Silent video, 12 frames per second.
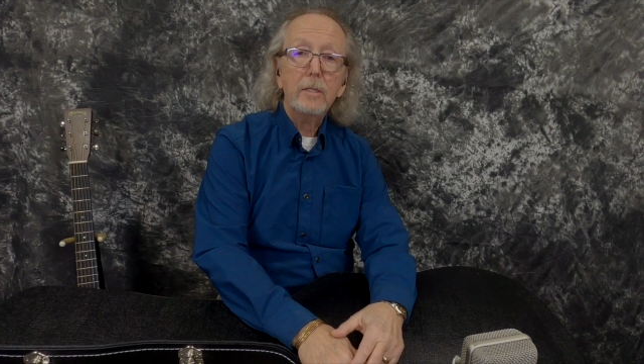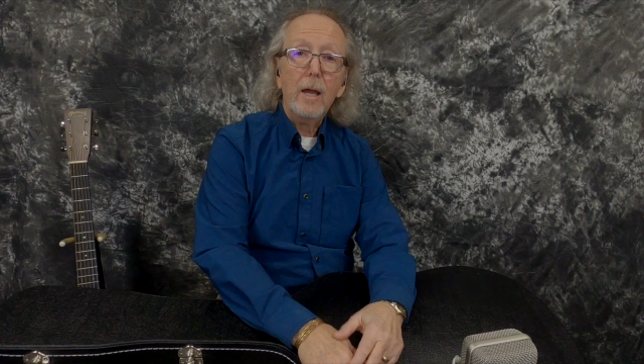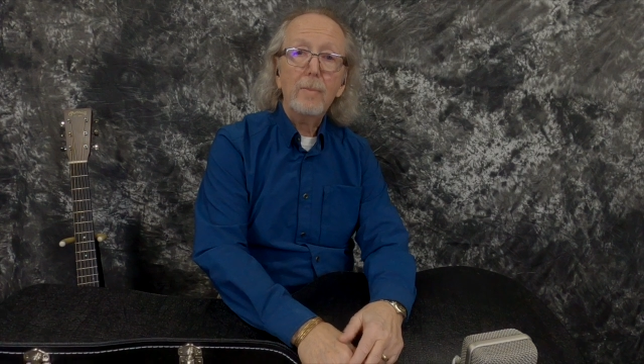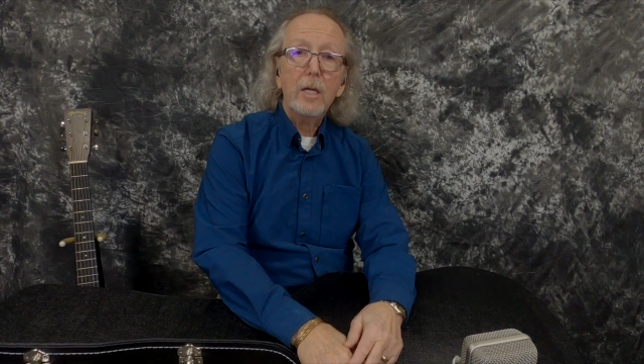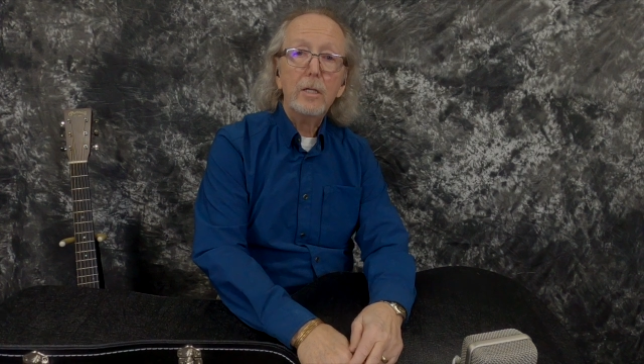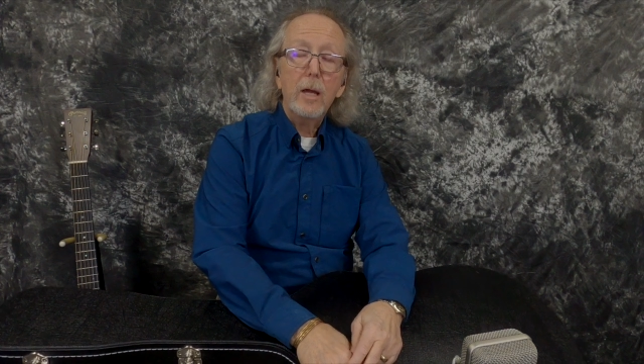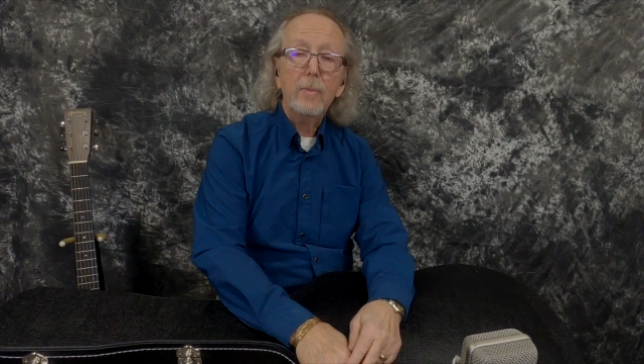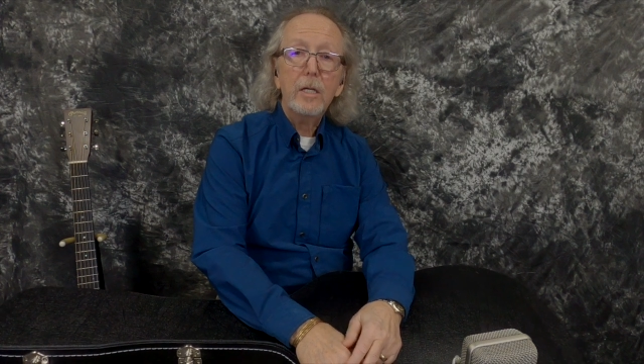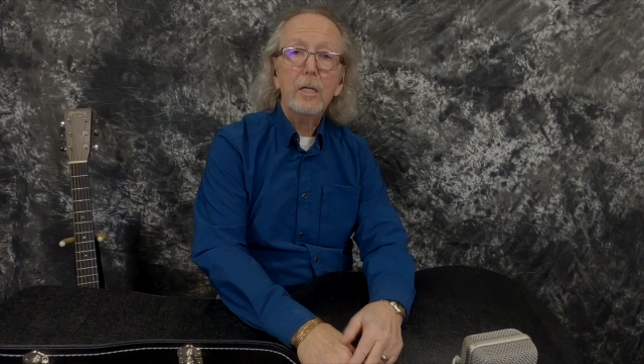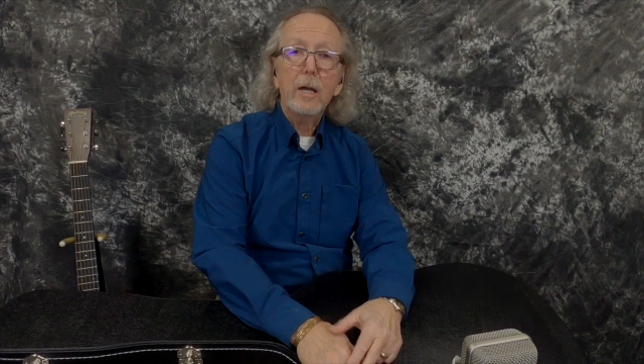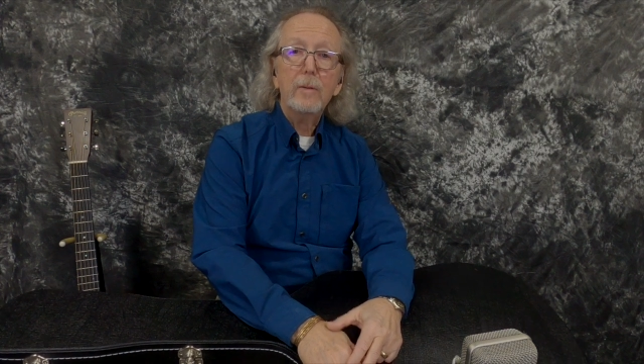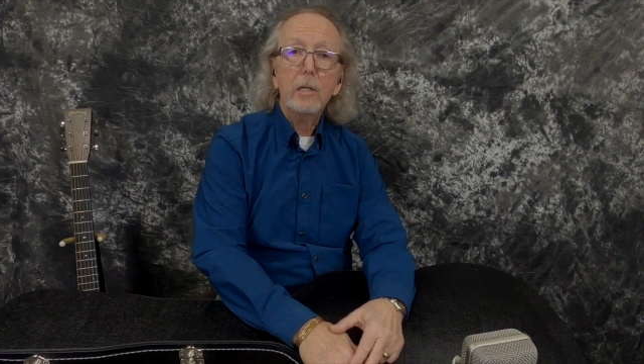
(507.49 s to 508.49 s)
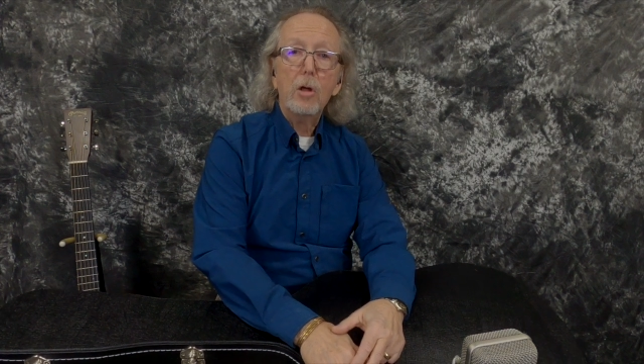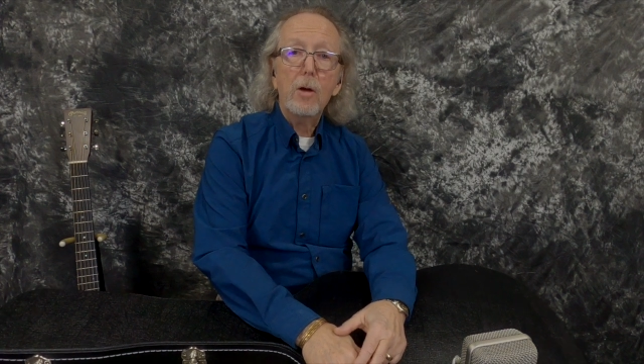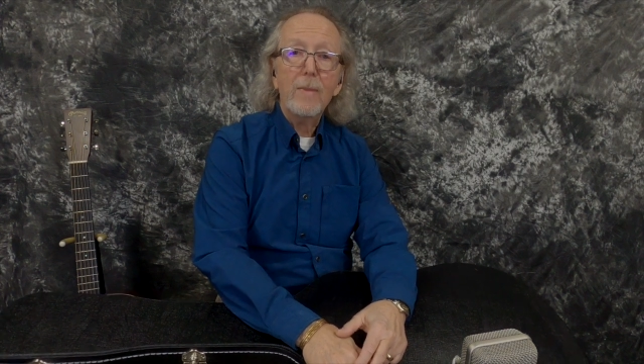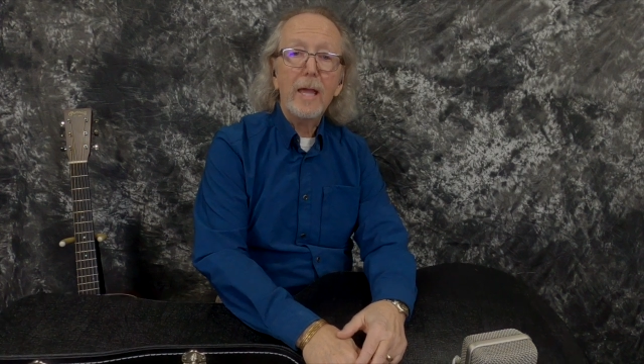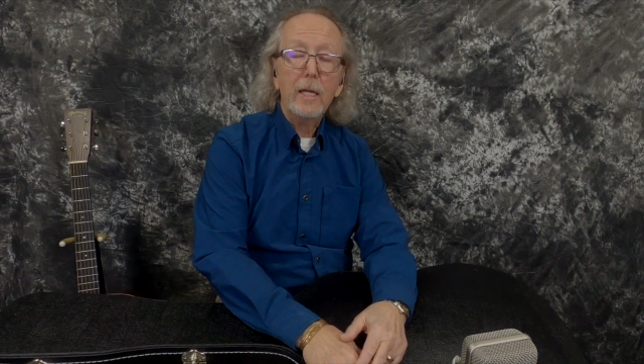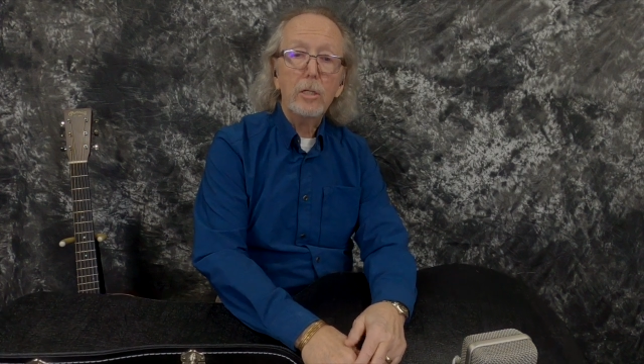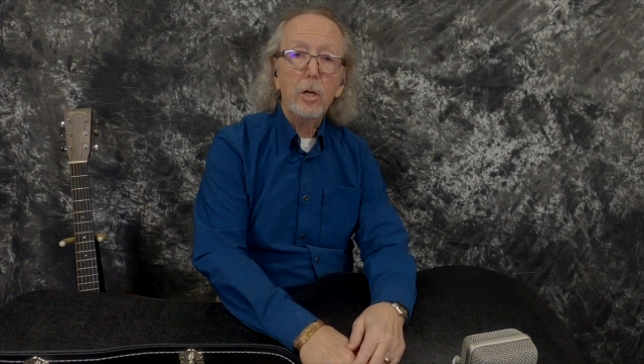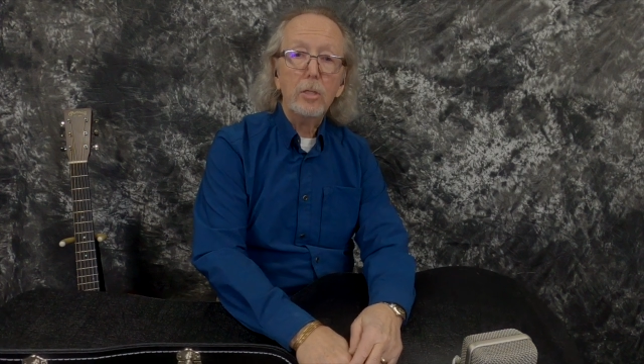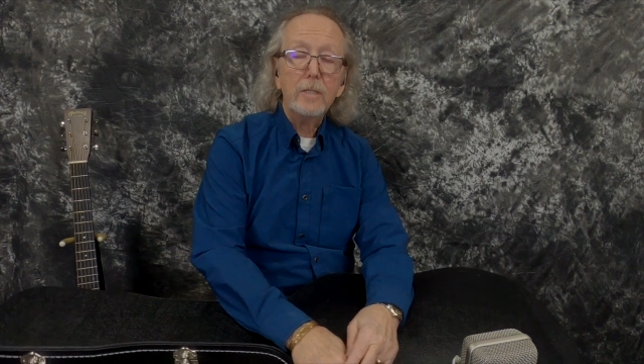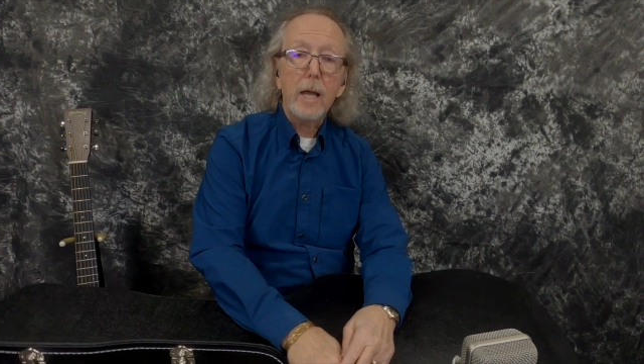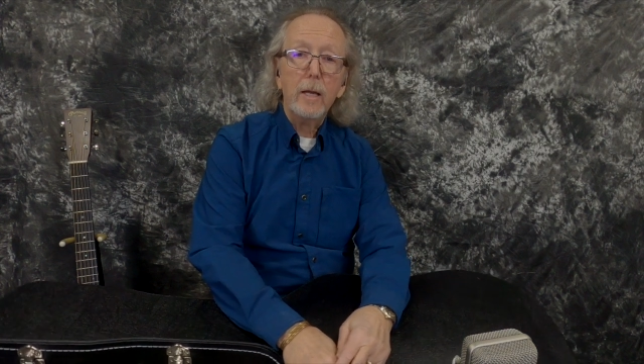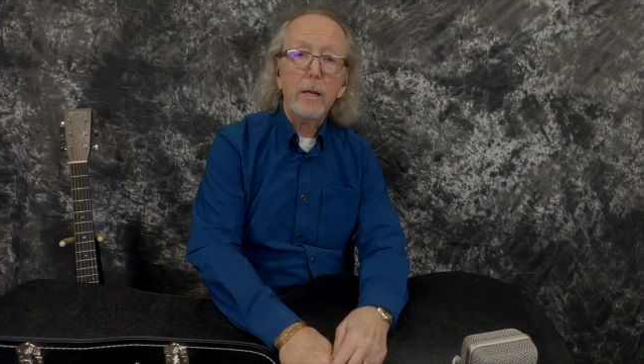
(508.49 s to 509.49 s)

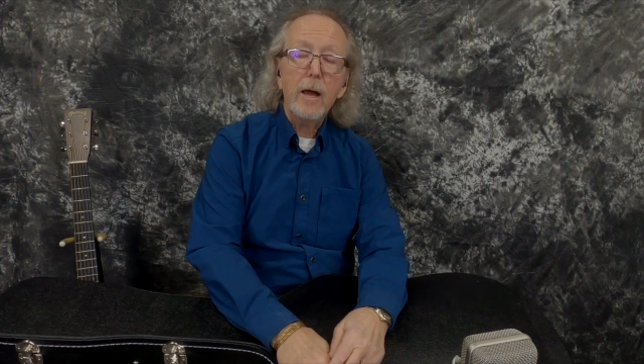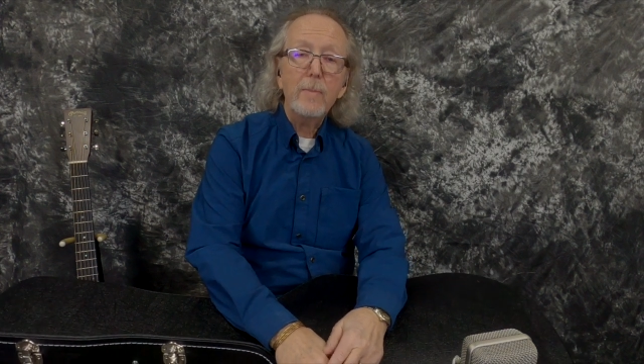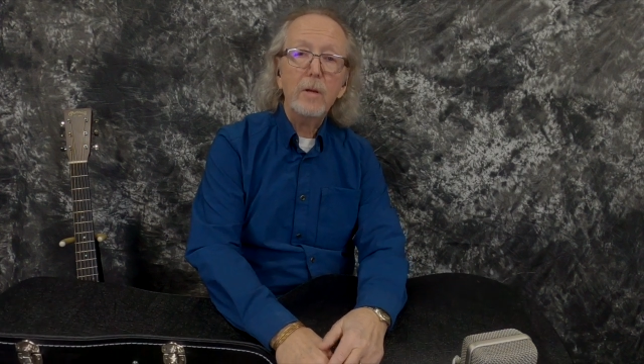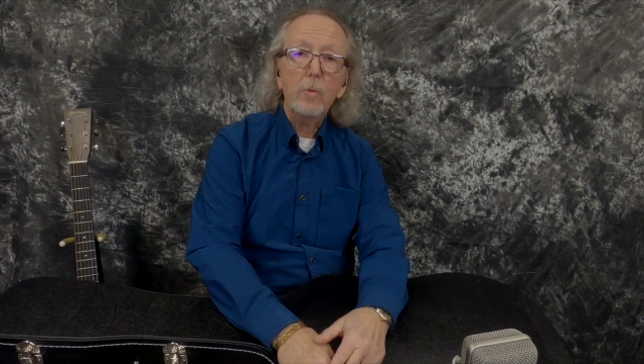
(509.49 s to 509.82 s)
www.lawmanguitars.com.